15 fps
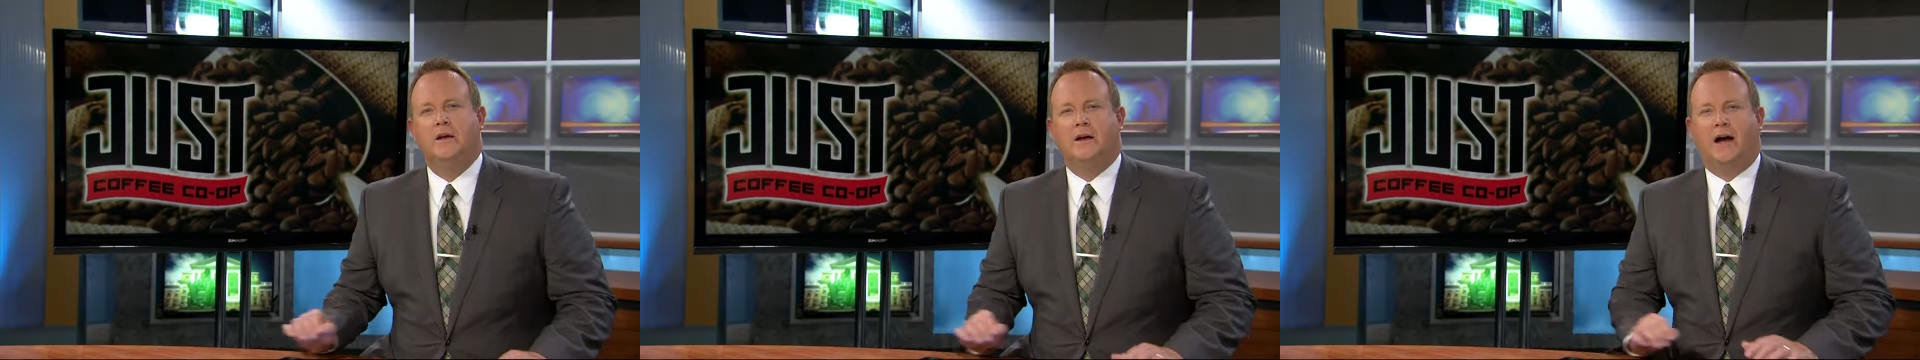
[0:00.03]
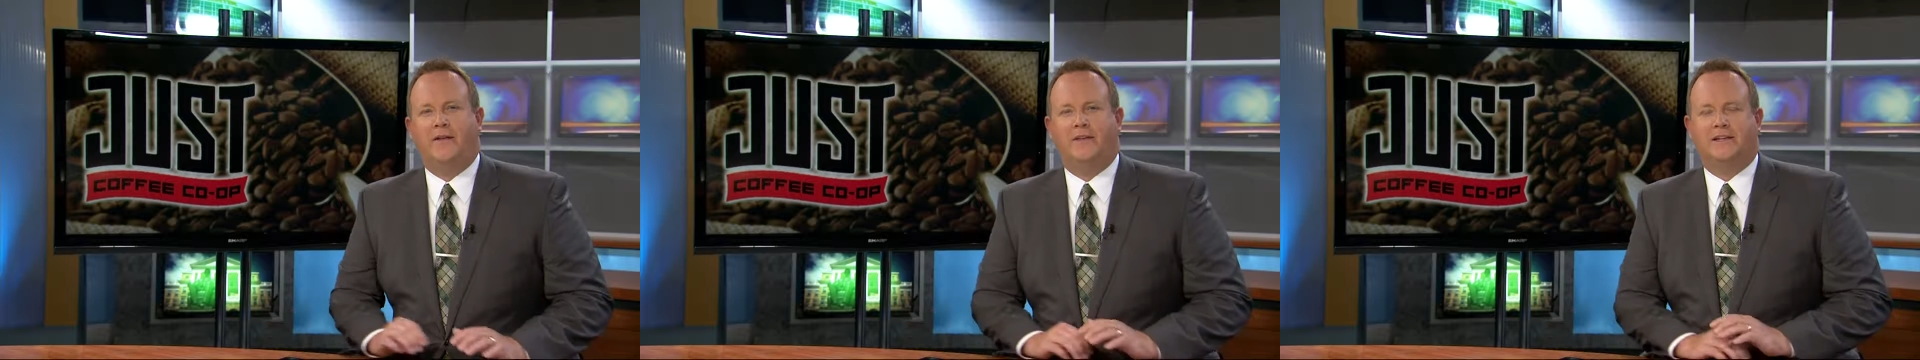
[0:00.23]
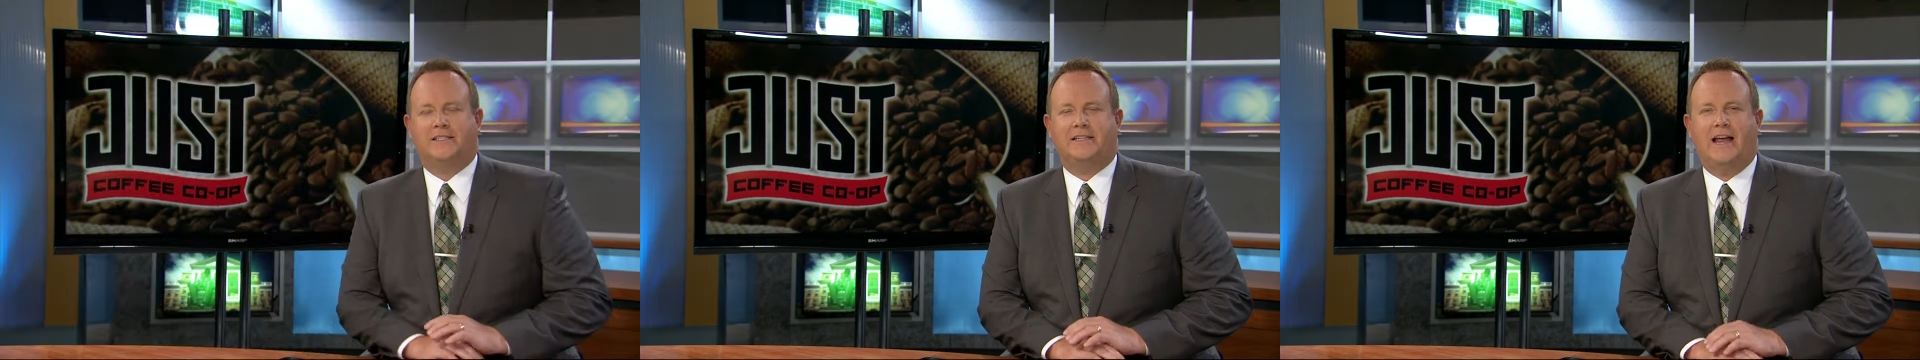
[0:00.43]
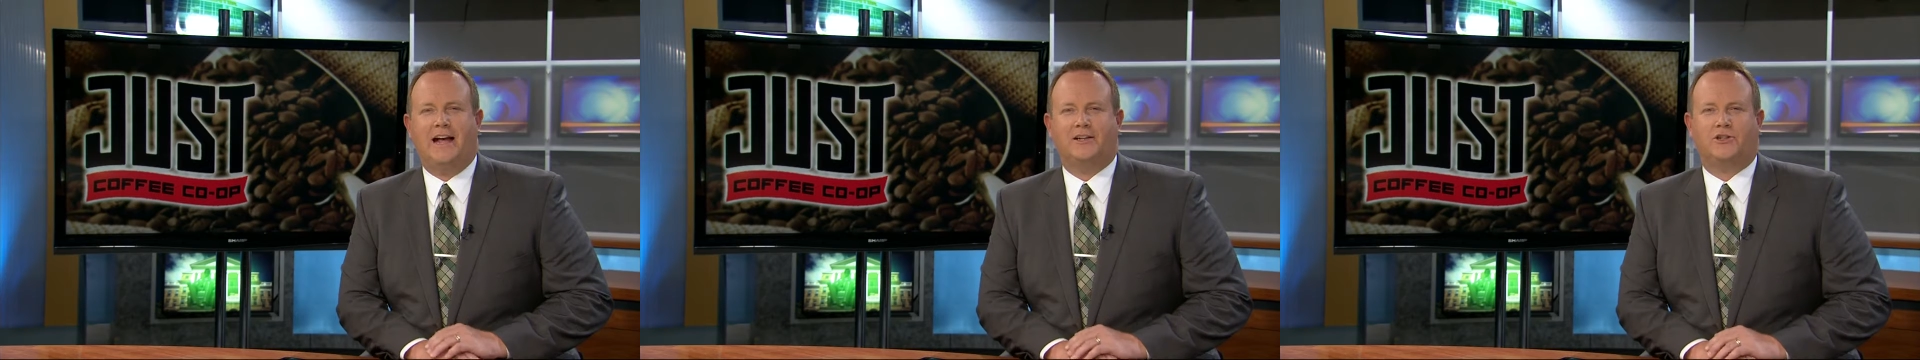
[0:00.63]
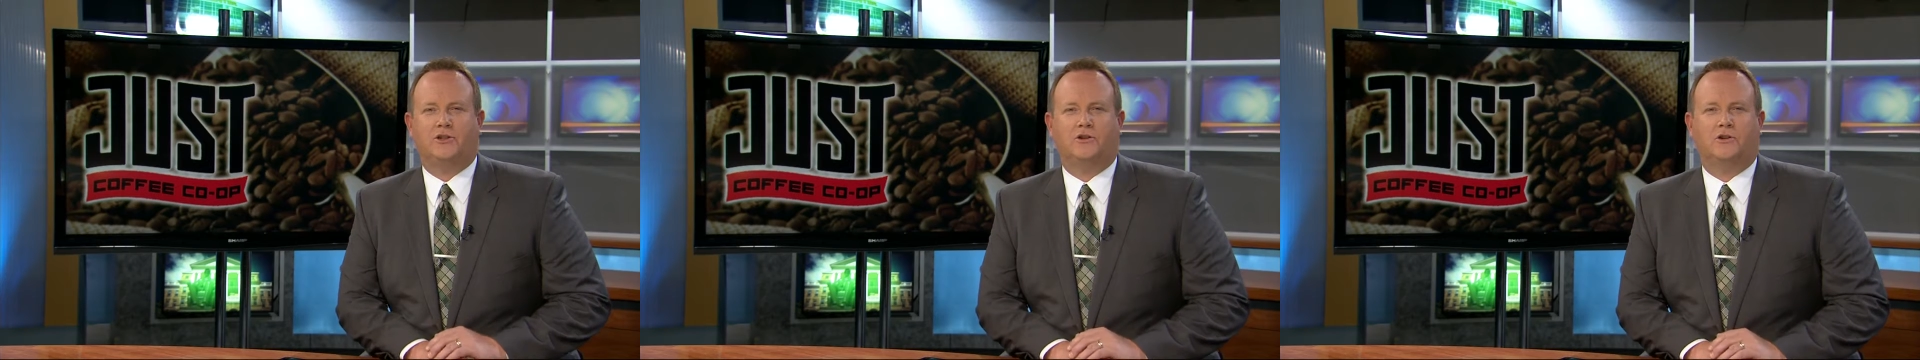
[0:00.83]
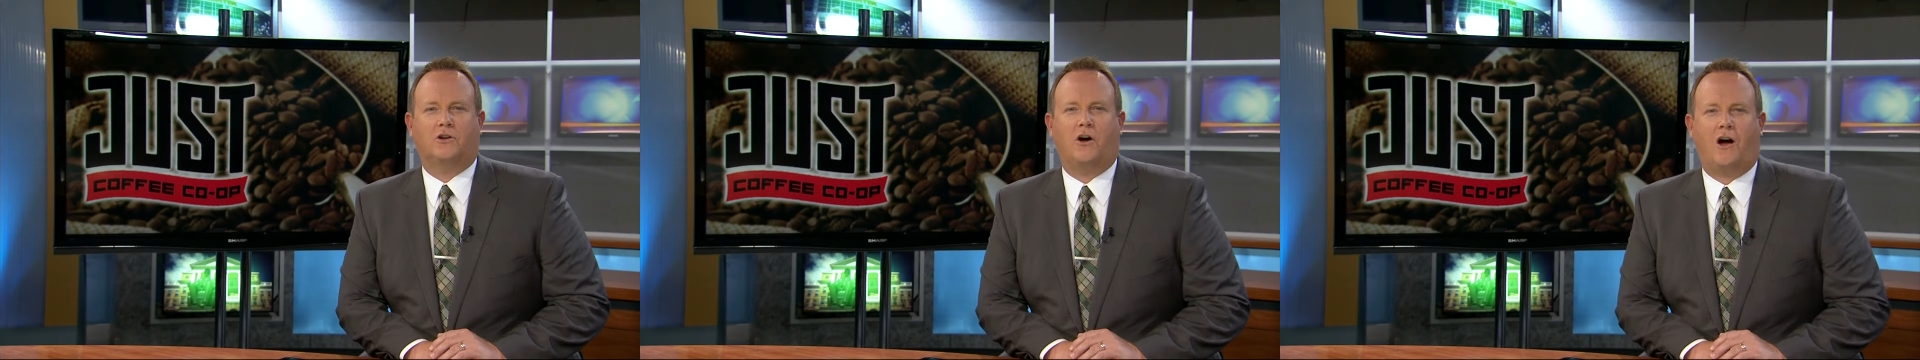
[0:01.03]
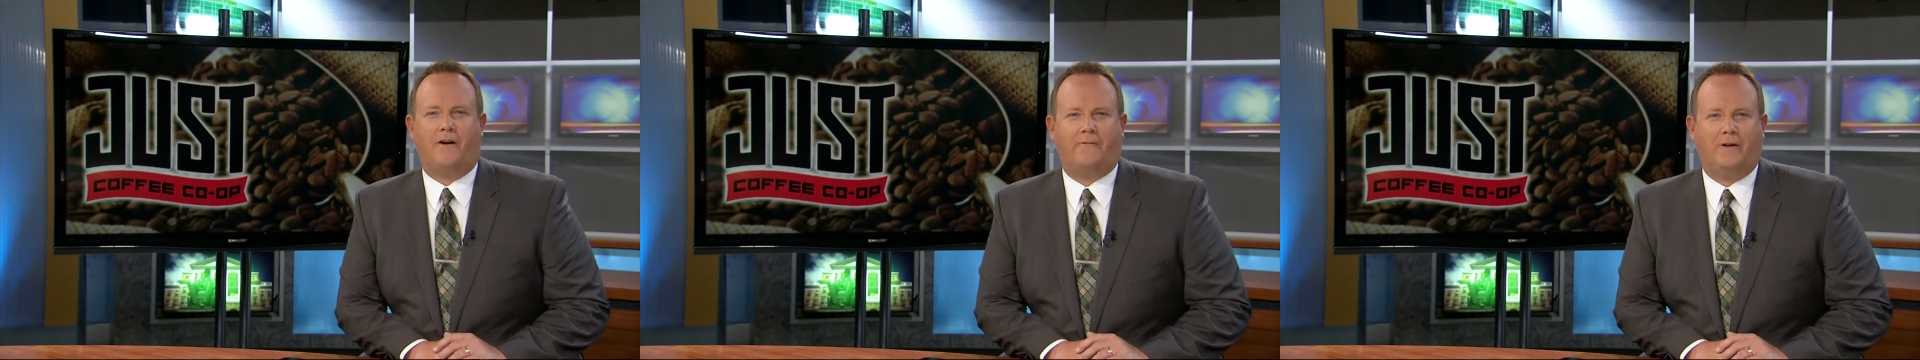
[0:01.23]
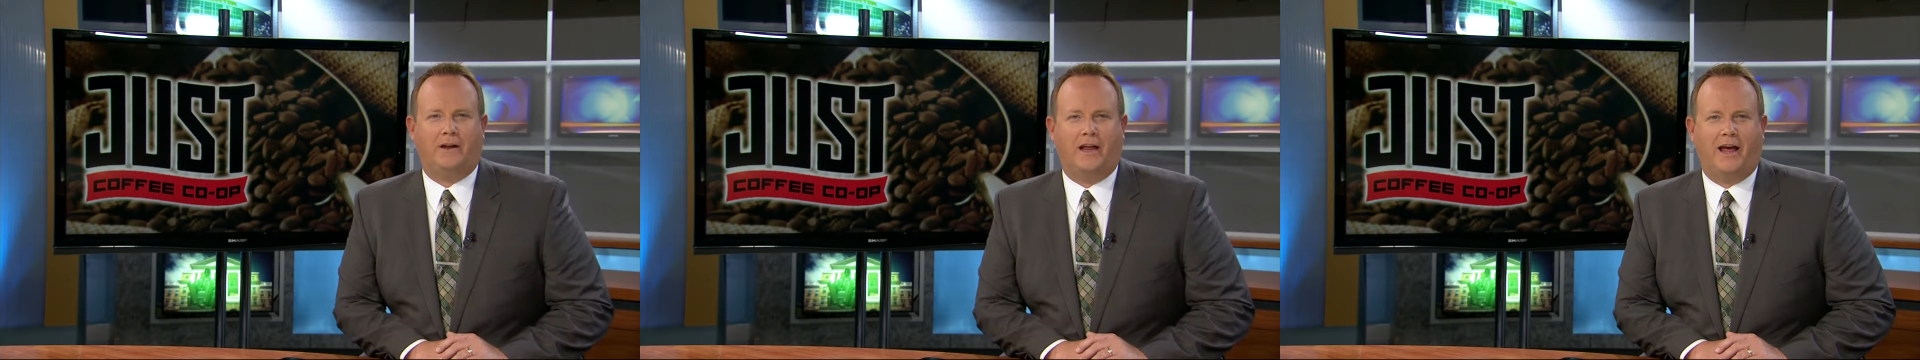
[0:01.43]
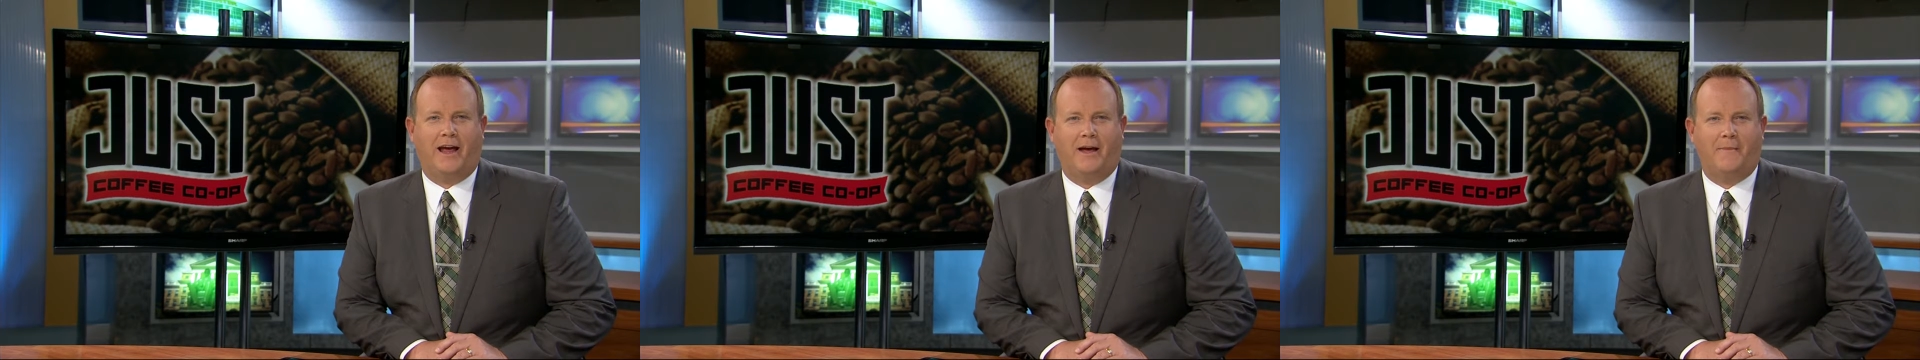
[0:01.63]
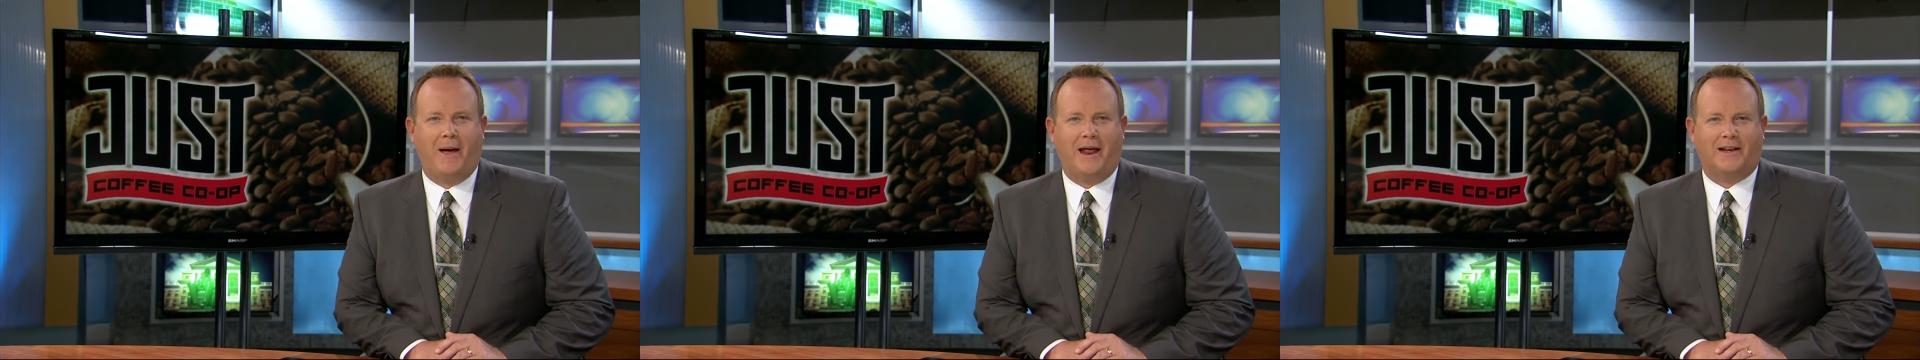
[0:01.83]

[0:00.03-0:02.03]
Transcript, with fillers: On this National Coffee Day,